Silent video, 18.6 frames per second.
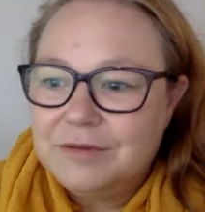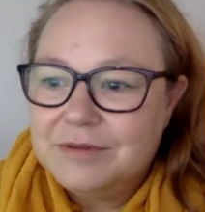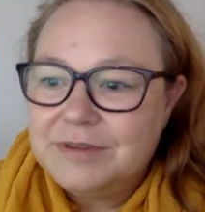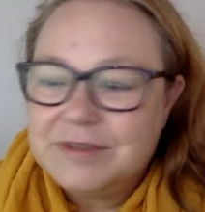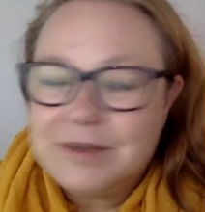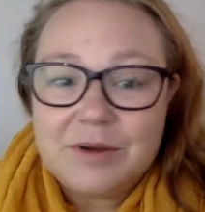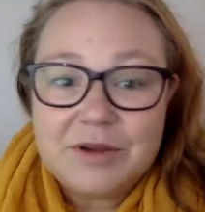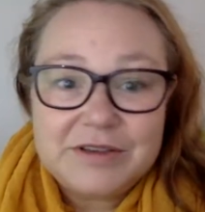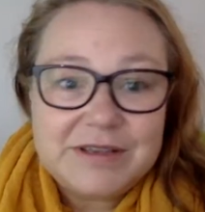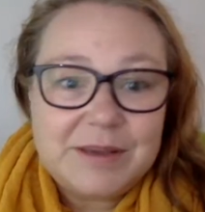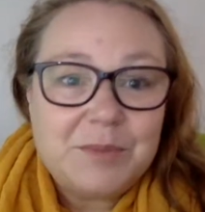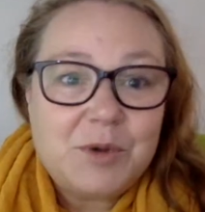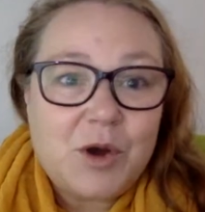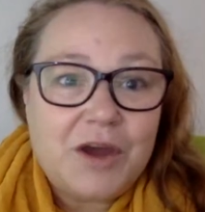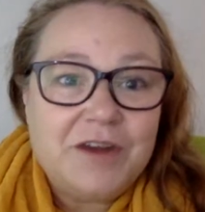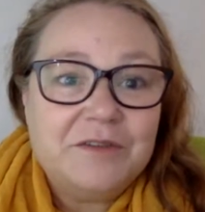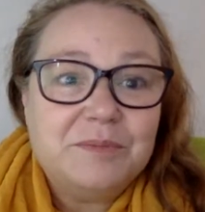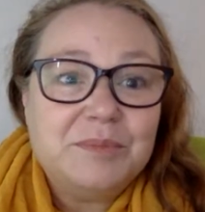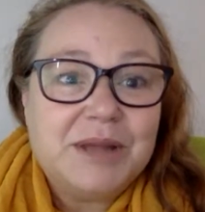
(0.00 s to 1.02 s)
some
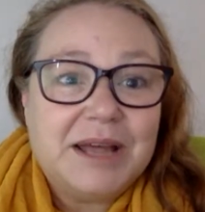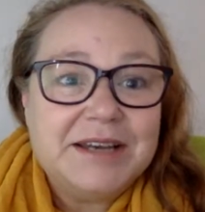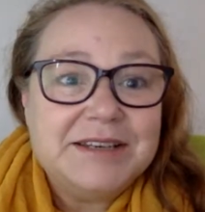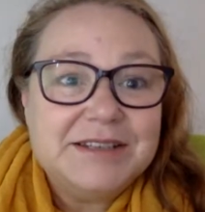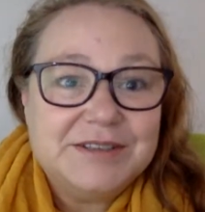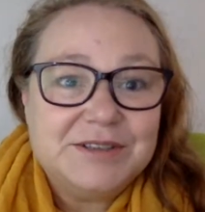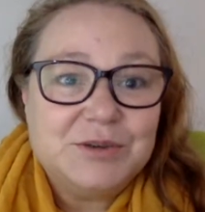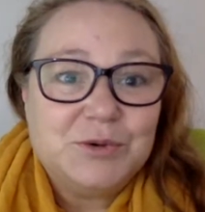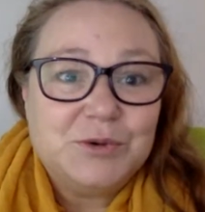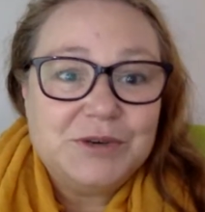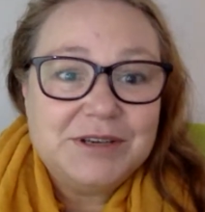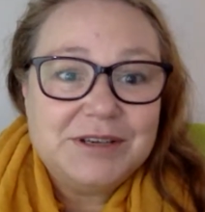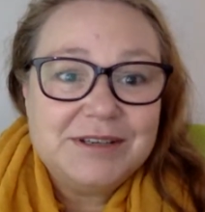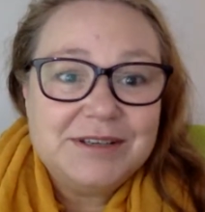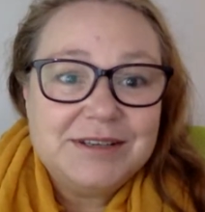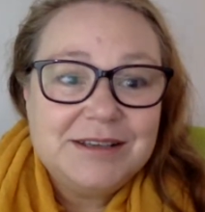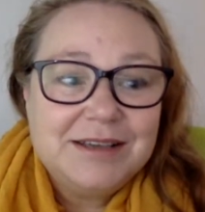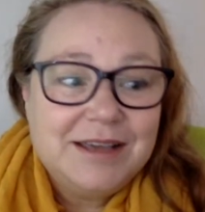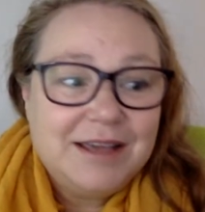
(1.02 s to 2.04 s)
kind of blood
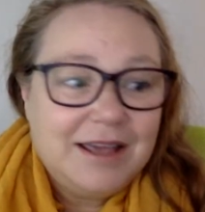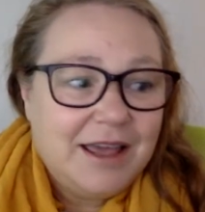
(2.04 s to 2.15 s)
disorders,